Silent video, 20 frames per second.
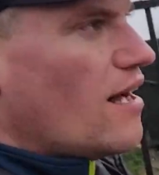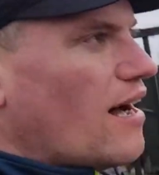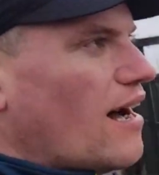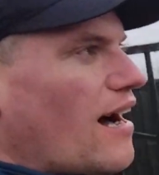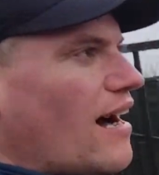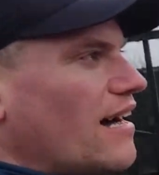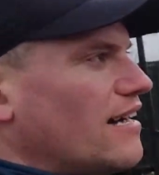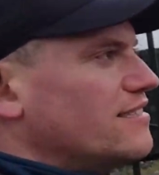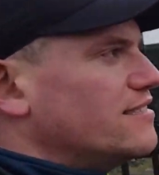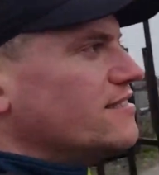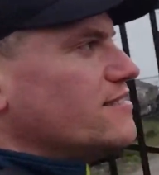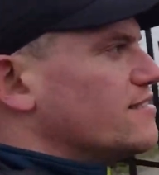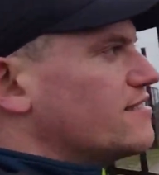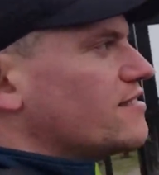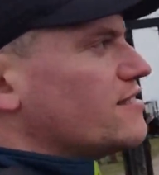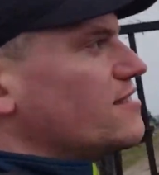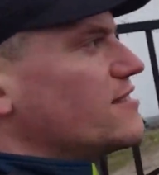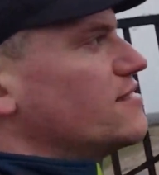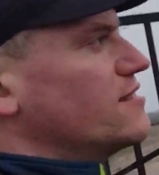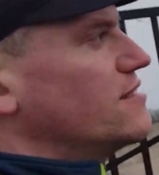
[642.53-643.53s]
and
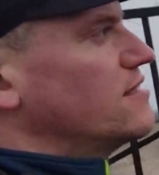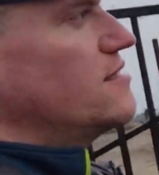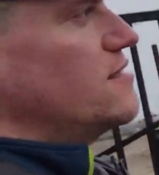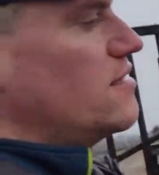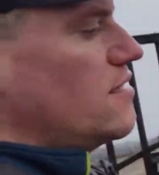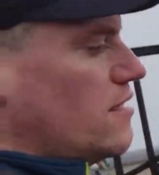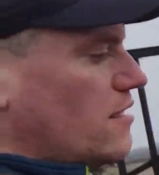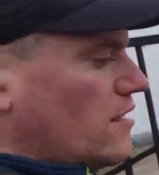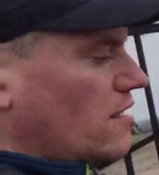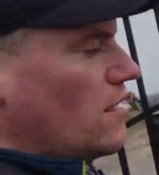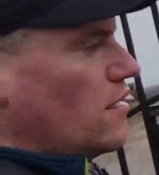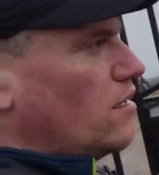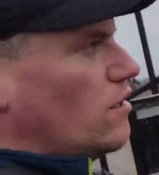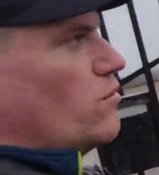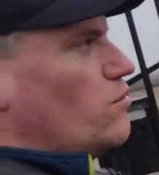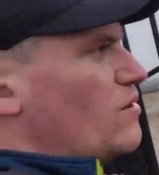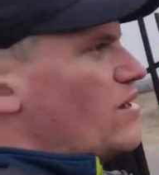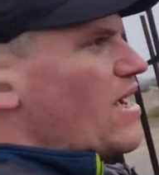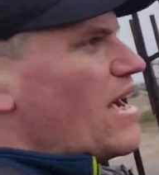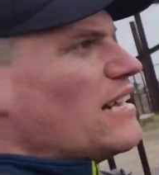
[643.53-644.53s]

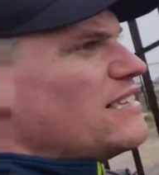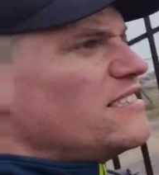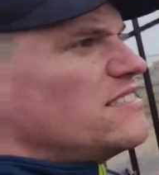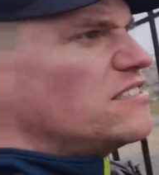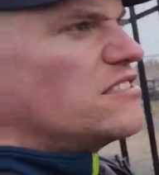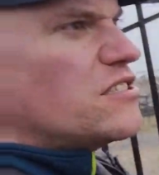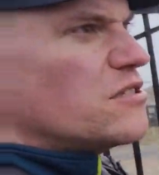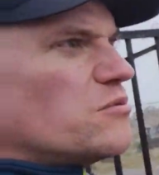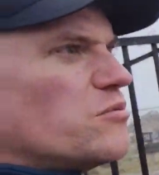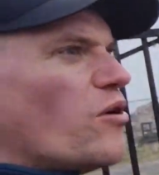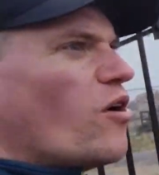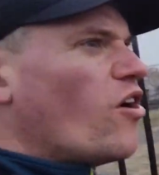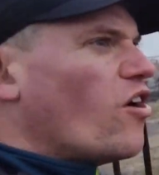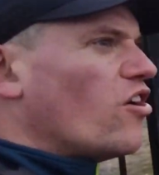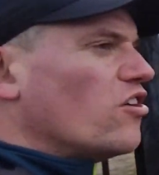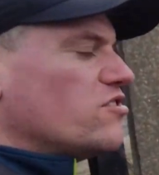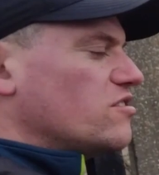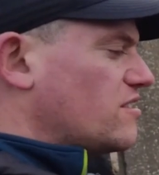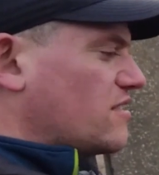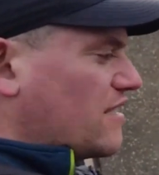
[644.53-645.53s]
we're heading
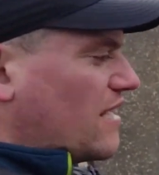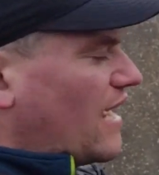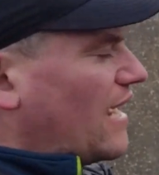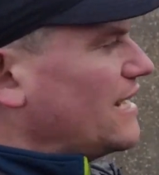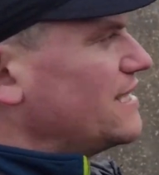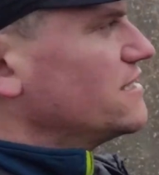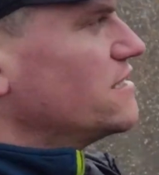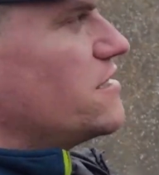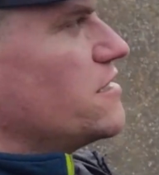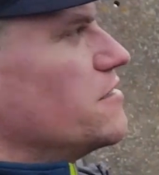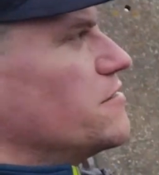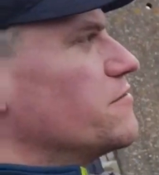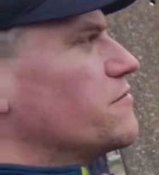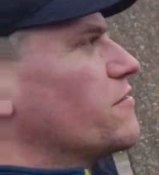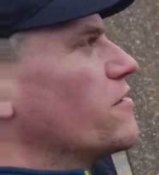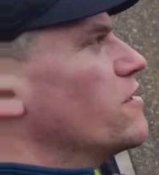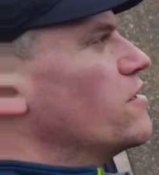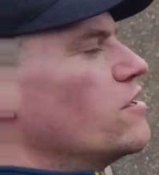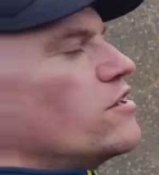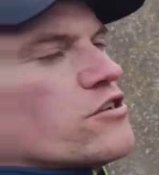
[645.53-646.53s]
towards kind of
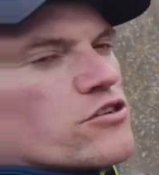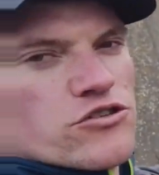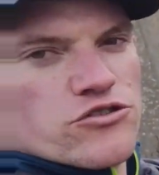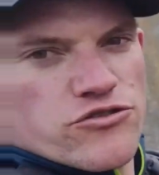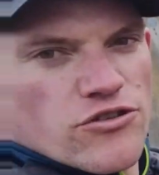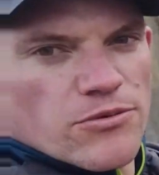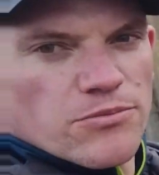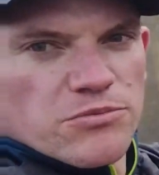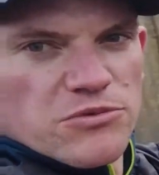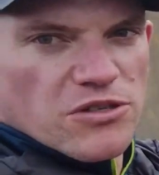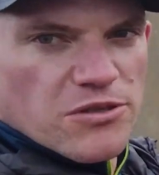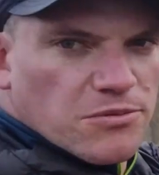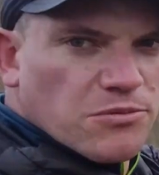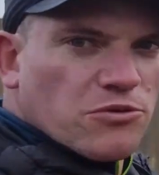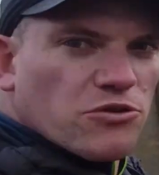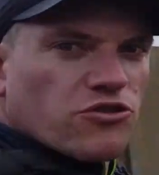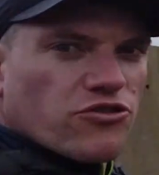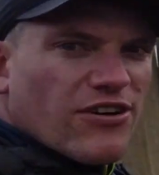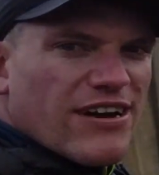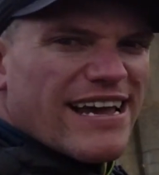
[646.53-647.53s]
trimmed
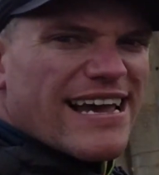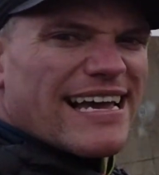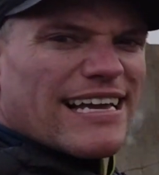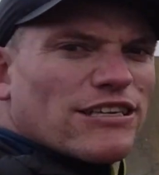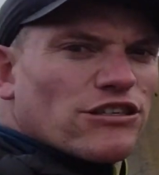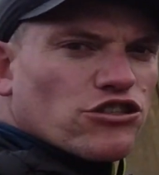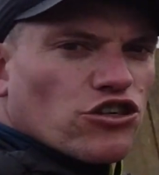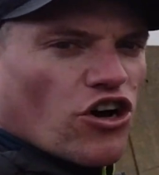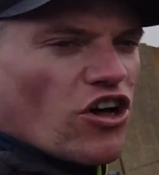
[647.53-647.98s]
and Grange